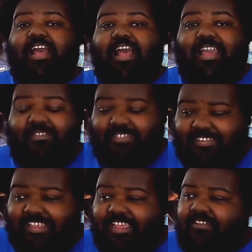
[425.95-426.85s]
I have to
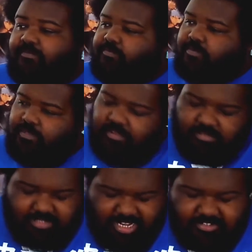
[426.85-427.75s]
say,
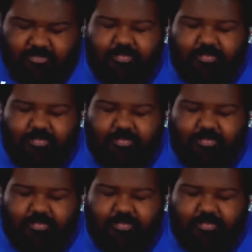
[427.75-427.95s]
cut your